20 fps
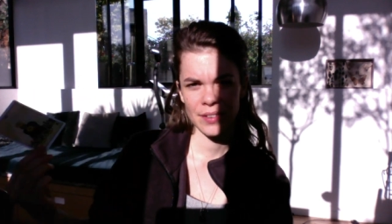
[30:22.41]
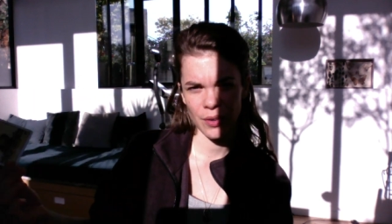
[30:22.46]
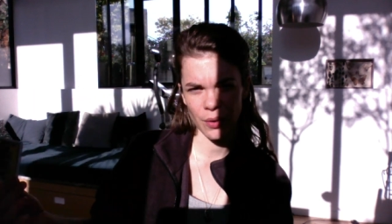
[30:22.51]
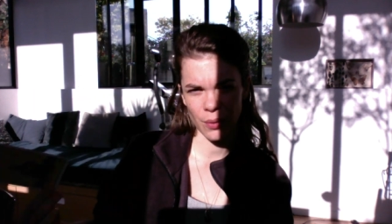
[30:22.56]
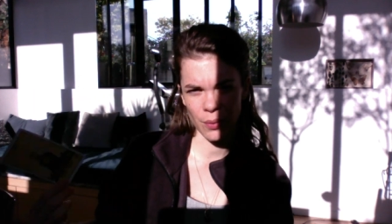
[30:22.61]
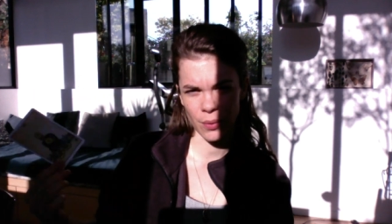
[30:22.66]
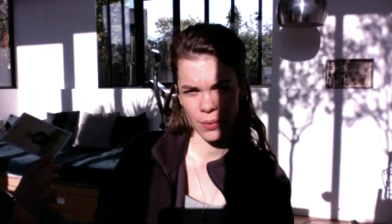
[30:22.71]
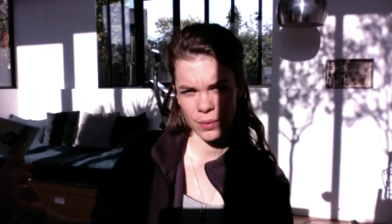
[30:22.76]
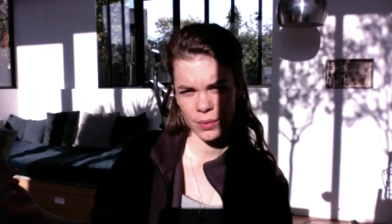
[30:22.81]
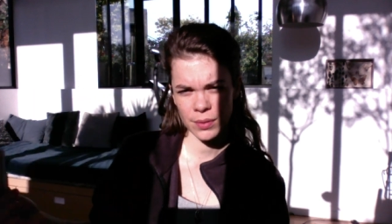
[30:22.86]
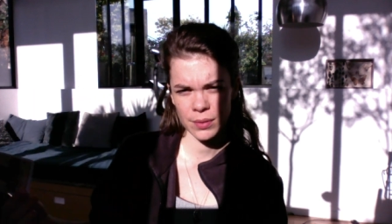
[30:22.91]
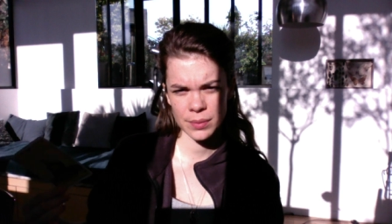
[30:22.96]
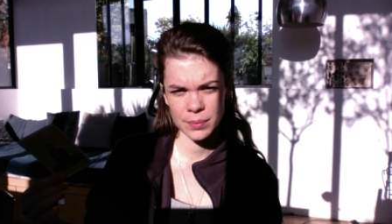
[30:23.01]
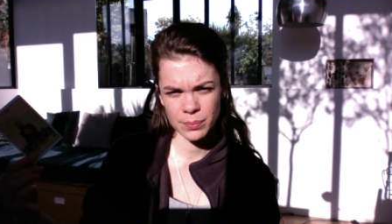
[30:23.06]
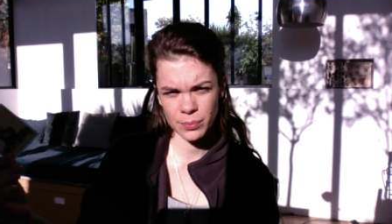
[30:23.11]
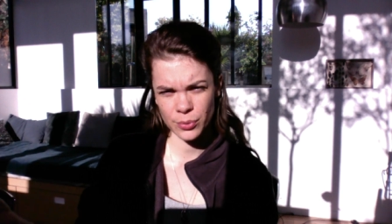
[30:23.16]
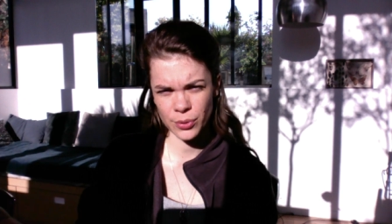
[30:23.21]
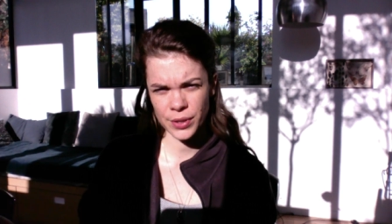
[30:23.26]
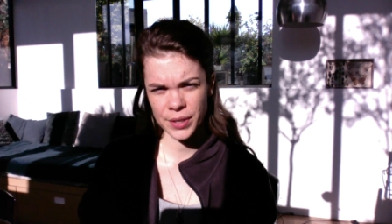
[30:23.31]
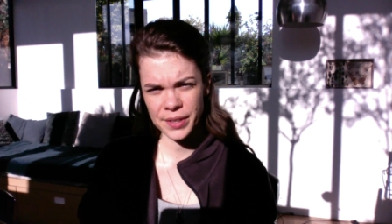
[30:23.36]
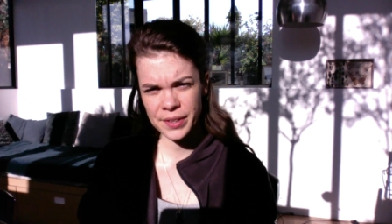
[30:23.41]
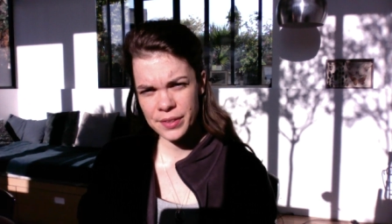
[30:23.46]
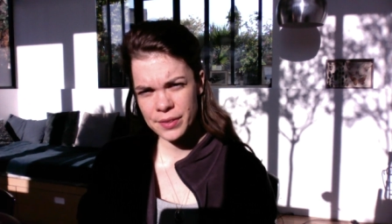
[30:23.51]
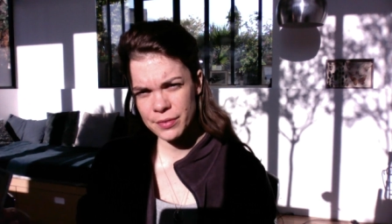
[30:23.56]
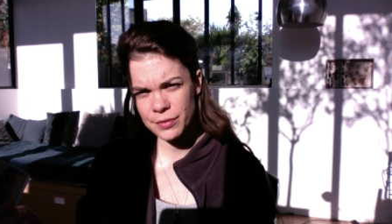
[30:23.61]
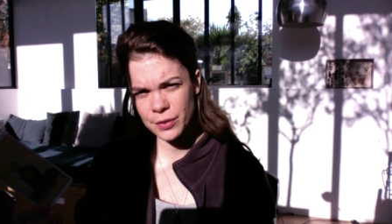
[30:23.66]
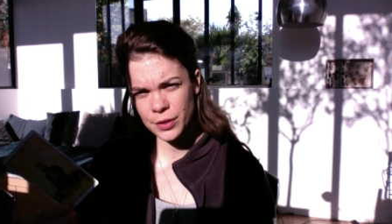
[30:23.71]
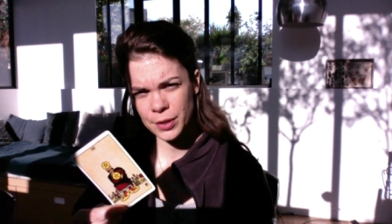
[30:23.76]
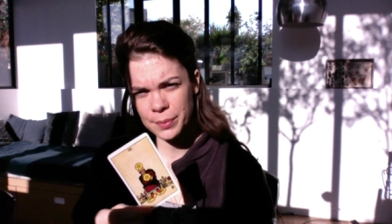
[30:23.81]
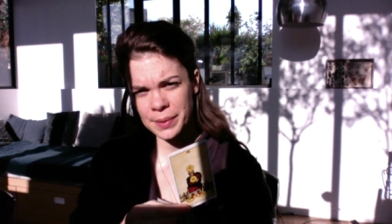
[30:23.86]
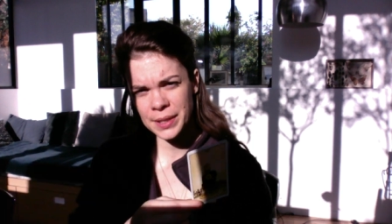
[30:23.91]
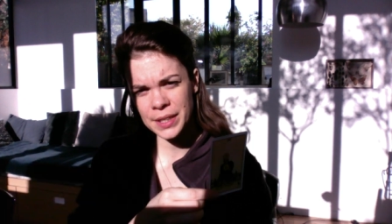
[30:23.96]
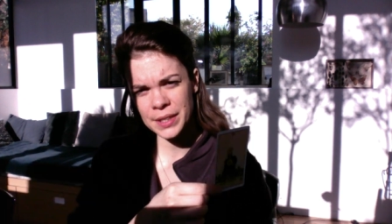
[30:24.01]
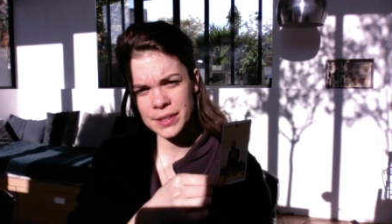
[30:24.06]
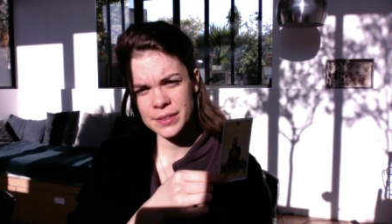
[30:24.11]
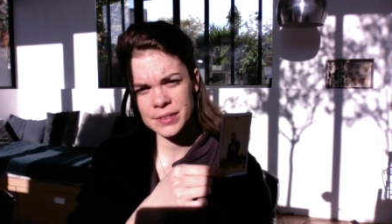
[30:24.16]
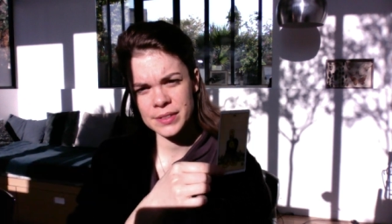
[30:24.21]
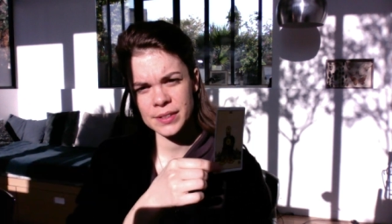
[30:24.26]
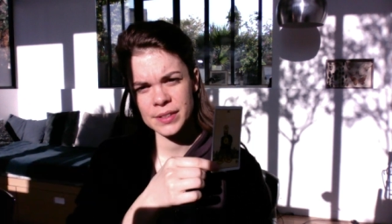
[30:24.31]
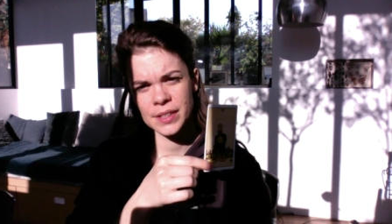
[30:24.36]
all breathe for a
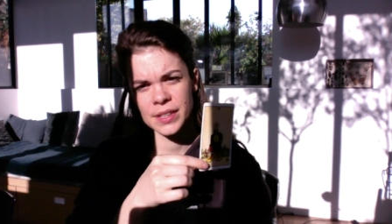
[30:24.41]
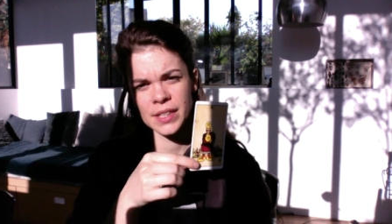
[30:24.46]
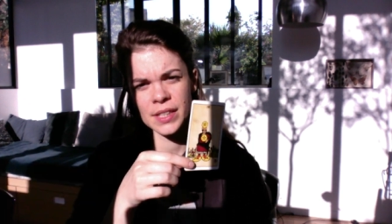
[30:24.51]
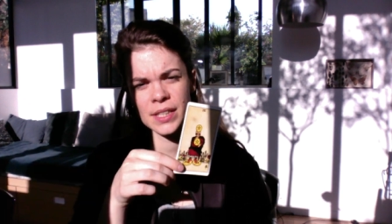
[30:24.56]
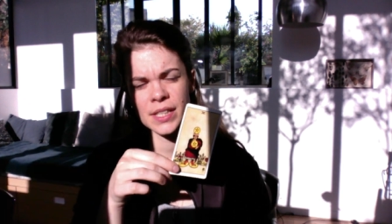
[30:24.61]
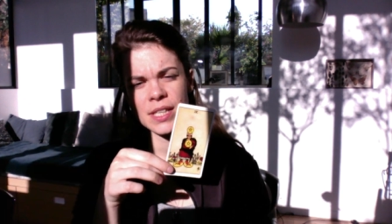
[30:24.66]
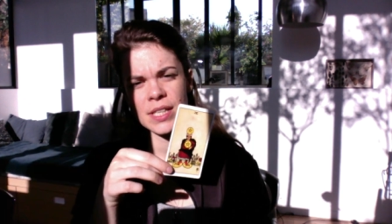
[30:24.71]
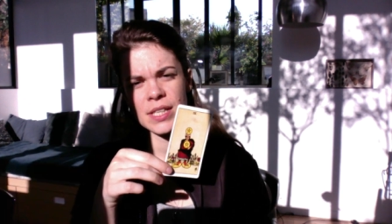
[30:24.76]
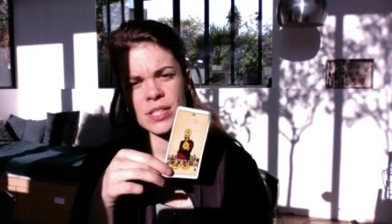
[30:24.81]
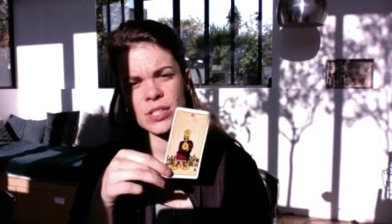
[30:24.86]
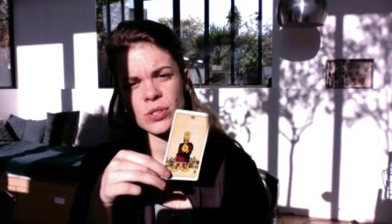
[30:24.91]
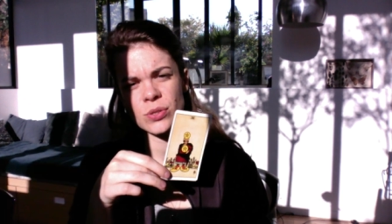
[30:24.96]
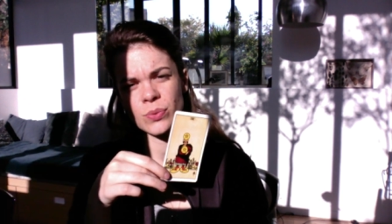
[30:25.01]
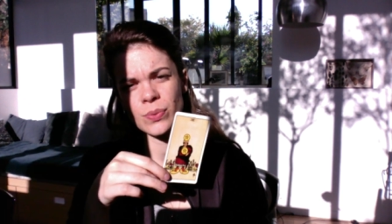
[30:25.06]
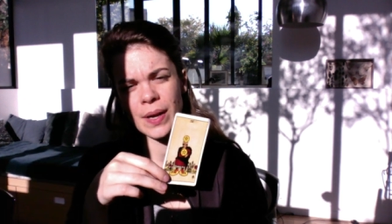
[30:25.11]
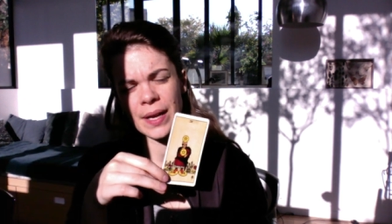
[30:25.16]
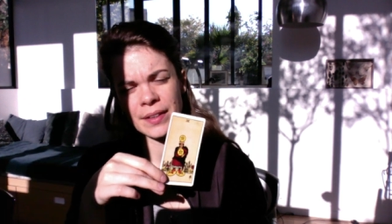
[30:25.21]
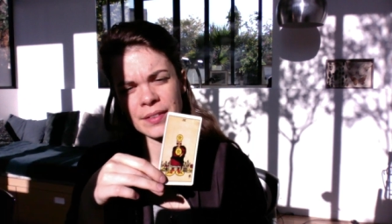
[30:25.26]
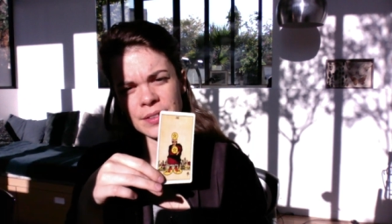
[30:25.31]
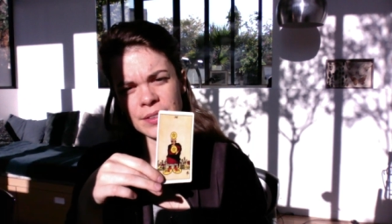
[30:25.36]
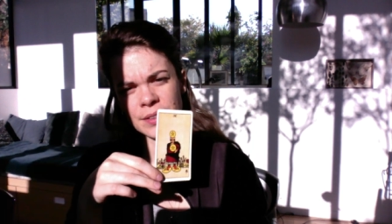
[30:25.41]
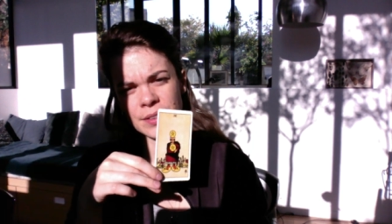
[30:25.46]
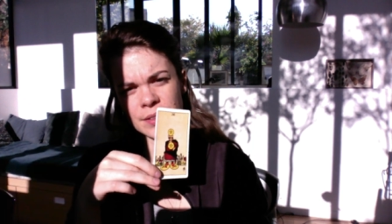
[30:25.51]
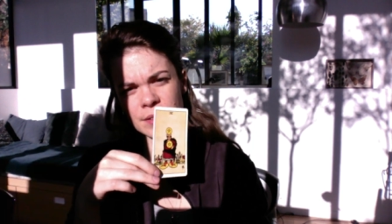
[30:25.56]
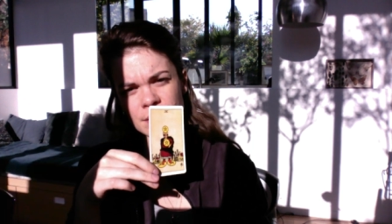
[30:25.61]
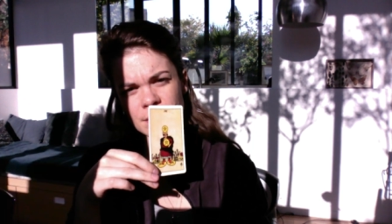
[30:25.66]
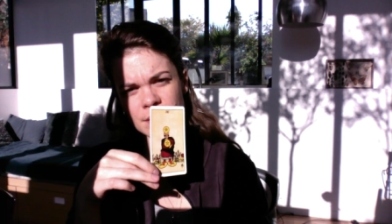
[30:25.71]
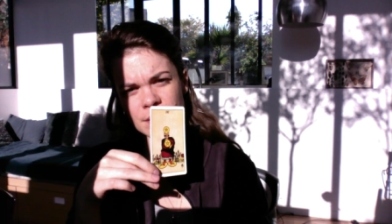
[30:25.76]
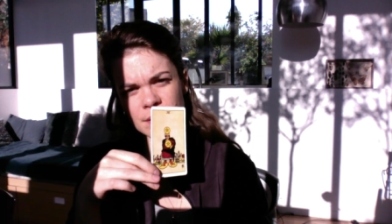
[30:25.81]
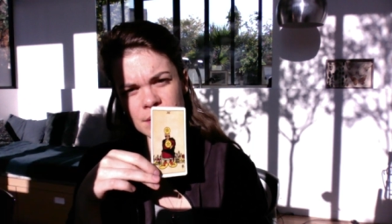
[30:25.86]
minute, surrender